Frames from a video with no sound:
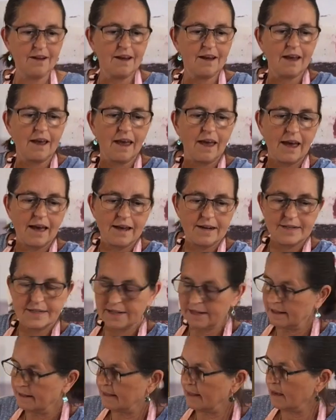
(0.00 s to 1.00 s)
And
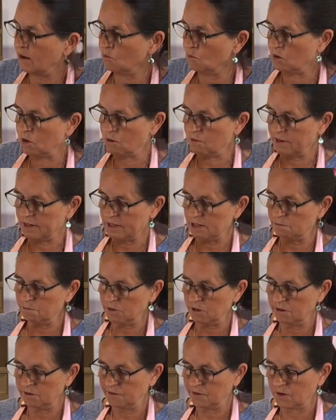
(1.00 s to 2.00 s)
then we're going to
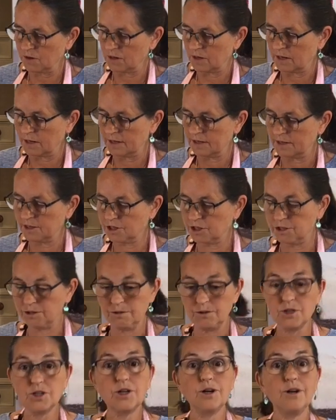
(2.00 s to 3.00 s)
move on to
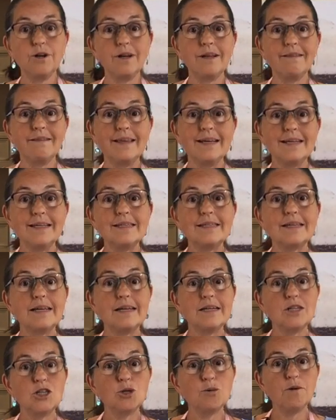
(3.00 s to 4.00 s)
turning this
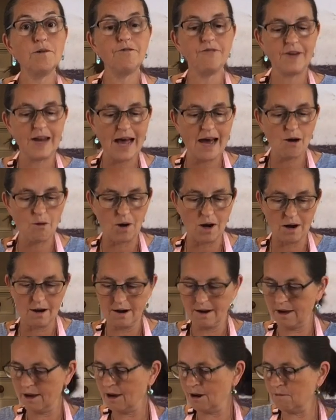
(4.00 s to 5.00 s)
into a flour,
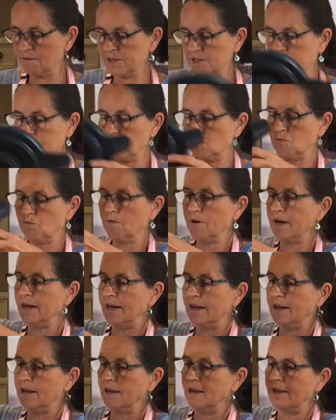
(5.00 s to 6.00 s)
which is
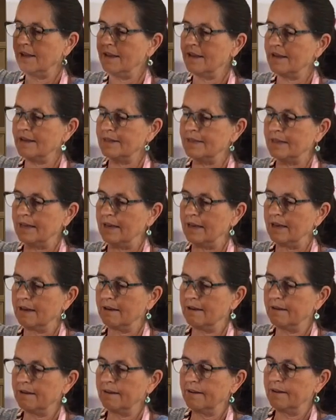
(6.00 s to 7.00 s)
really easy.
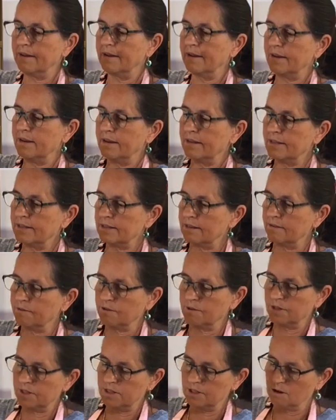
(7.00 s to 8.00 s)
So I'm
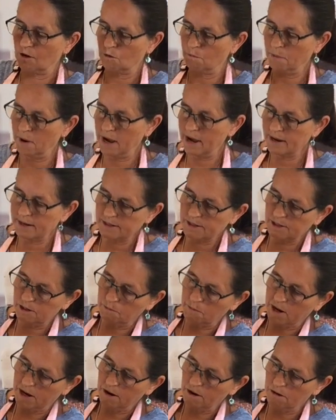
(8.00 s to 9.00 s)
going to go back to
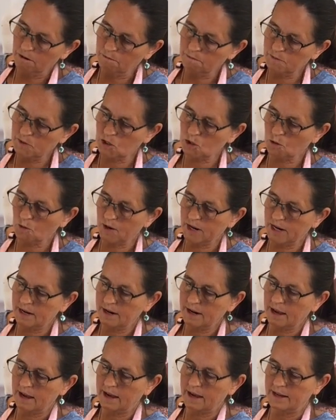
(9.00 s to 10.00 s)
my home screen
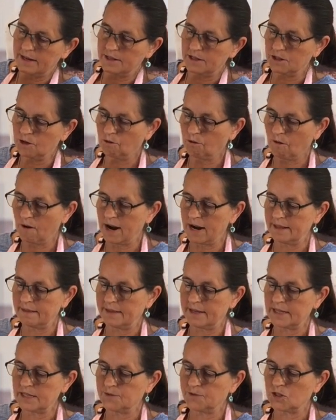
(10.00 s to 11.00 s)
and grind
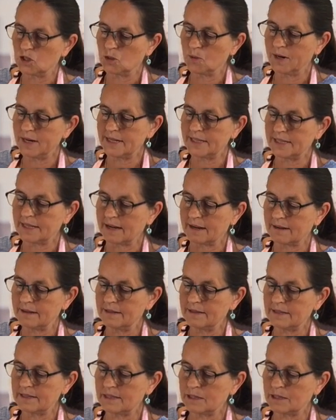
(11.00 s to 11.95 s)
this for 20 seconds at